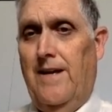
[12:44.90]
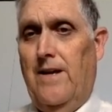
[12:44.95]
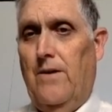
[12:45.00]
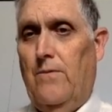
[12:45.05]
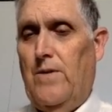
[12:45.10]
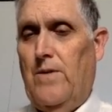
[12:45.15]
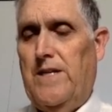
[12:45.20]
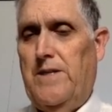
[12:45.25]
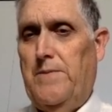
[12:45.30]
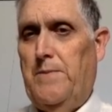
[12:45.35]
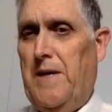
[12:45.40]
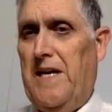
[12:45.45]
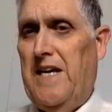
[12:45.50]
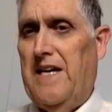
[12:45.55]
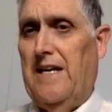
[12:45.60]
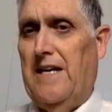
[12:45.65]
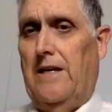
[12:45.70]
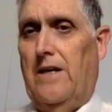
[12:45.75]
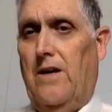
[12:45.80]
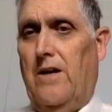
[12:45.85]
Which
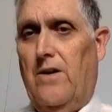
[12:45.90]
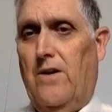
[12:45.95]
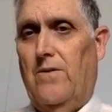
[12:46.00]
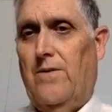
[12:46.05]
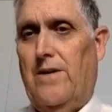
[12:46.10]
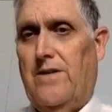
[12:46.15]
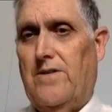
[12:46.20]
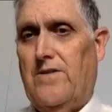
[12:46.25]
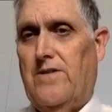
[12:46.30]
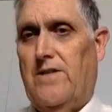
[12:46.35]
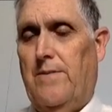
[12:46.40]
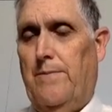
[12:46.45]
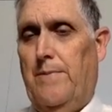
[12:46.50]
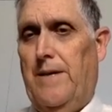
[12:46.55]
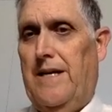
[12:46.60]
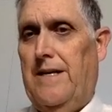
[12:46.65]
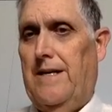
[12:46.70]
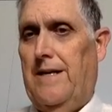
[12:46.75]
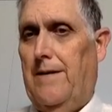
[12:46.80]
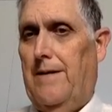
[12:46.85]
pin? Oh, here's the
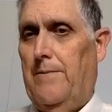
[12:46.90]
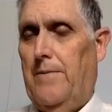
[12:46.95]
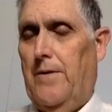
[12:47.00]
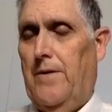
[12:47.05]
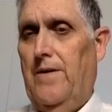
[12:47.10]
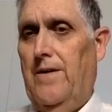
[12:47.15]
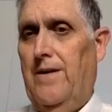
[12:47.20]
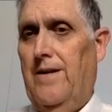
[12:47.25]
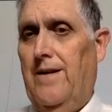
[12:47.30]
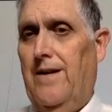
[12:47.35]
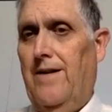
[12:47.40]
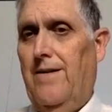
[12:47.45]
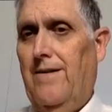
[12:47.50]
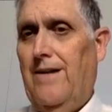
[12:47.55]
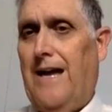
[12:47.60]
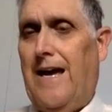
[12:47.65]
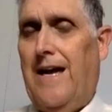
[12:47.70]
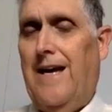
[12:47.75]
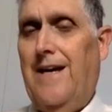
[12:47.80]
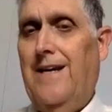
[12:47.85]
pin number.
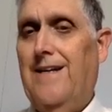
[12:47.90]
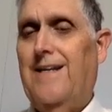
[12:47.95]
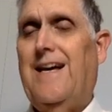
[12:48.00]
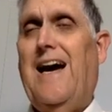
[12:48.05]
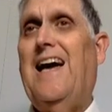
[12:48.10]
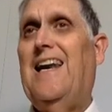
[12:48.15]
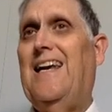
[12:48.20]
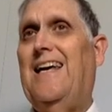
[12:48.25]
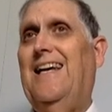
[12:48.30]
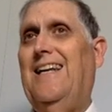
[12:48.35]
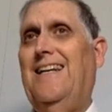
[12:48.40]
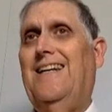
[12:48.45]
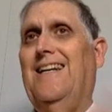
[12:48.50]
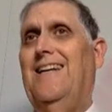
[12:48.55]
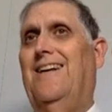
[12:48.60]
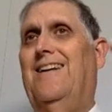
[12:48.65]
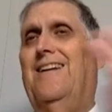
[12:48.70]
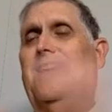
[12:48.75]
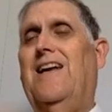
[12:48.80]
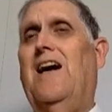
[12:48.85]
Okay, got it.
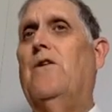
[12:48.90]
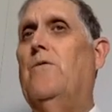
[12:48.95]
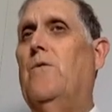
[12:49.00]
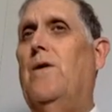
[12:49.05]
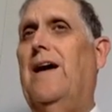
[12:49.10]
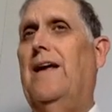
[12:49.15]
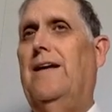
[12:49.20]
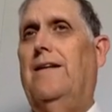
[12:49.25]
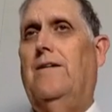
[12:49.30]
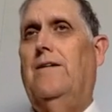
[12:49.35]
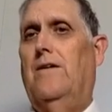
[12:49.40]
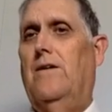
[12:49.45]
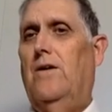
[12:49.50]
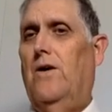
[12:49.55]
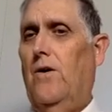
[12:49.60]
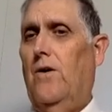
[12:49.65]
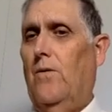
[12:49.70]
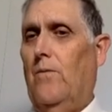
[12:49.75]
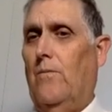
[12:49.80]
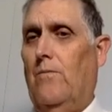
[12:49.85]
Now what?
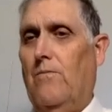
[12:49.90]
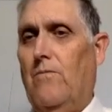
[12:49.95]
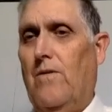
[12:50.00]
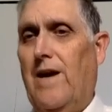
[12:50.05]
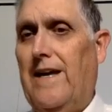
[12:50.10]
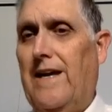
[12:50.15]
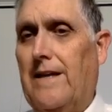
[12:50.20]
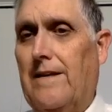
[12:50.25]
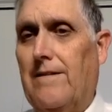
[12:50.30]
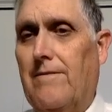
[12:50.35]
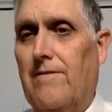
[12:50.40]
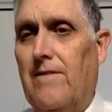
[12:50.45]
Oh, wait.